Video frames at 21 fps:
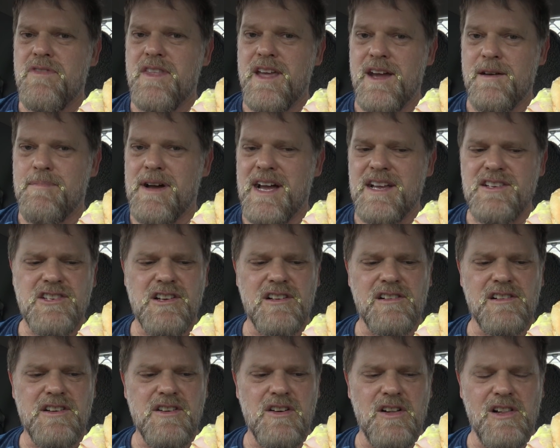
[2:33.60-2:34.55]
Now
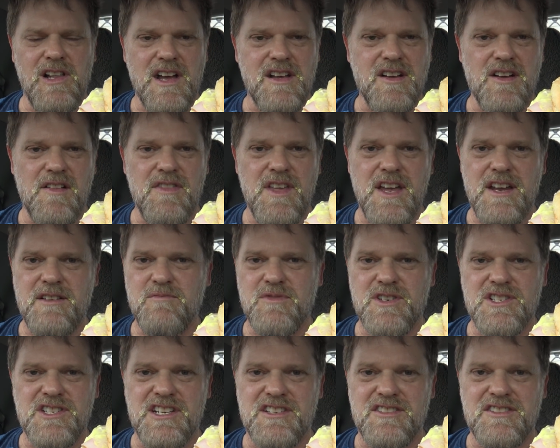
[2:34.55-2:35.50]
basically all I got then
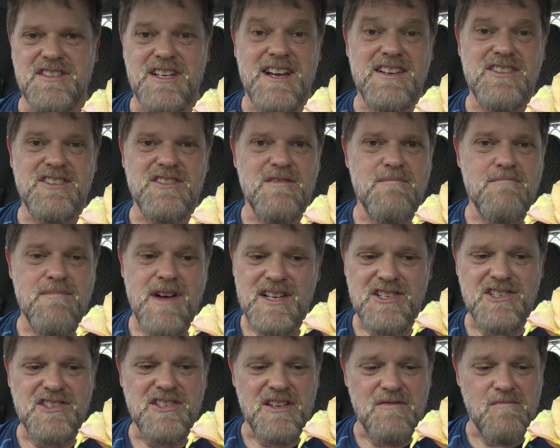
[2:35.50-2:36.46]
was this taste of
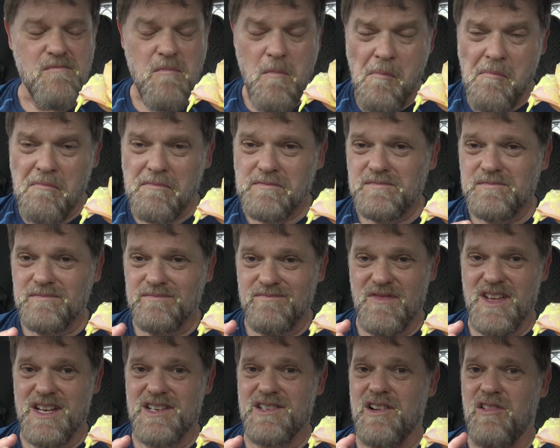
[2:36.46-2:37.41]
mustard.
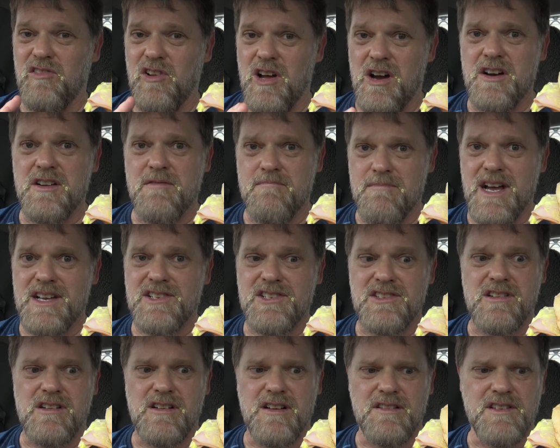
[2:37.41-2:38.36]
There's a lot of
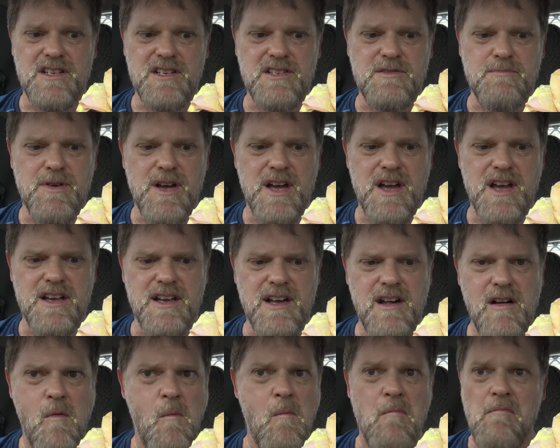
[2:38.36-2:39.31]
mustard on this
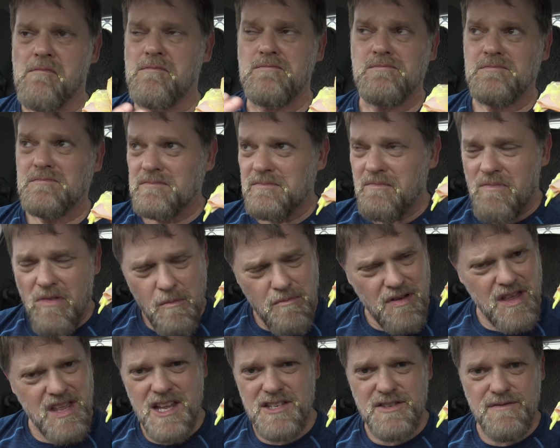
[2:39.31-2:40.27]
burger,
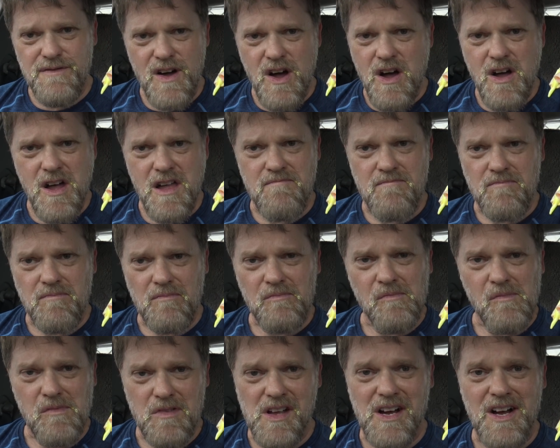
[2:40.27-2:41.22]
but that's fine.
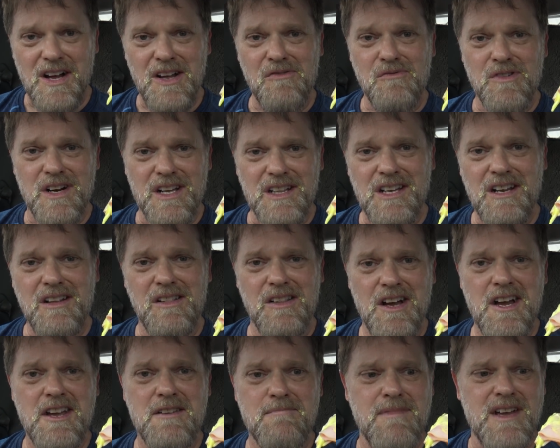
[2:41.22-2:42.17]
I really
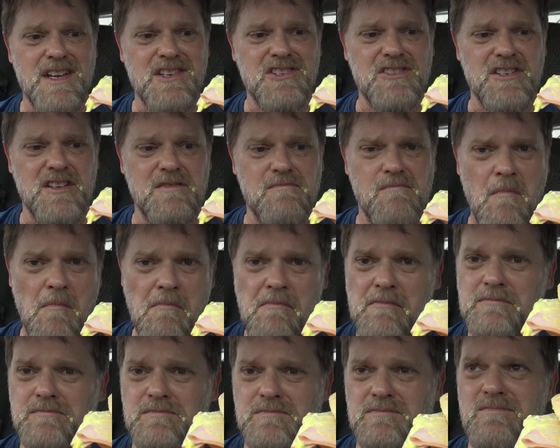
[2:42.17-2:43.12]
like mustard.
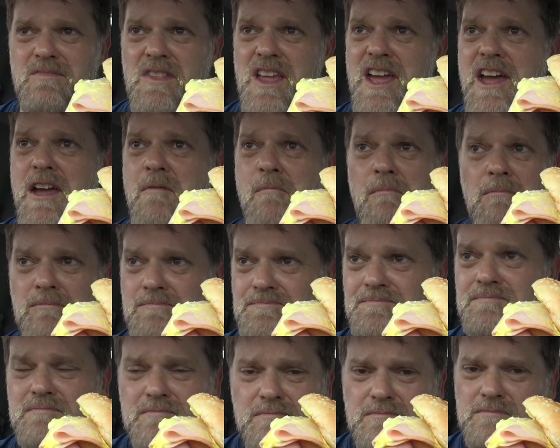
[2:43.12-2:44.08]
And
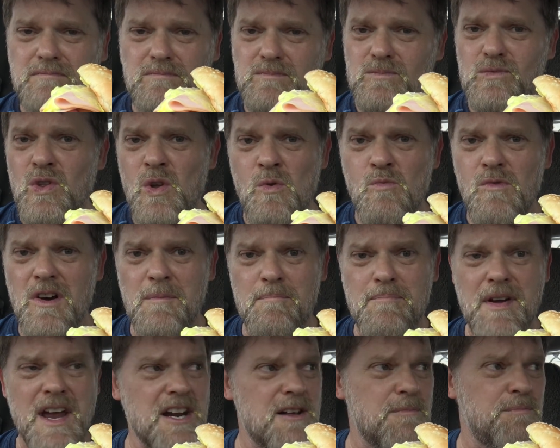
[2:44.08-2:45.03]

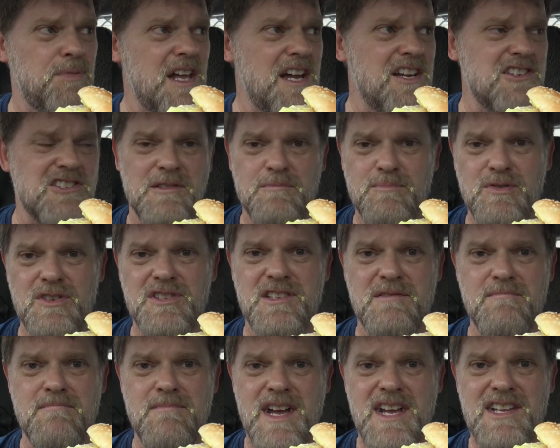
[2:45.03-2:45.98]
what better place to put
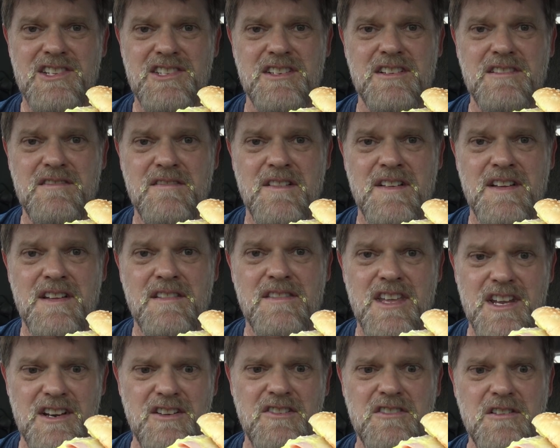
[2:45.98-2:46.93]
some mustard
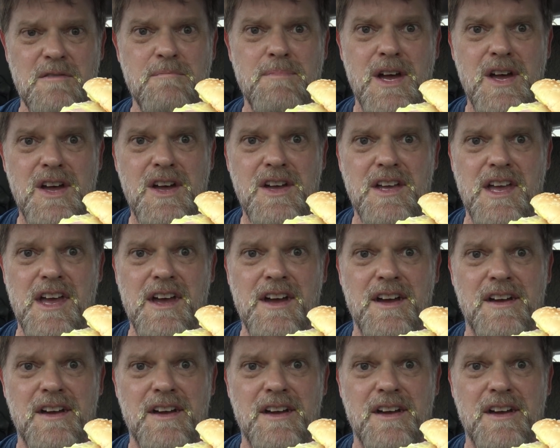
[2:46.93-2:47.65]
than on a burger?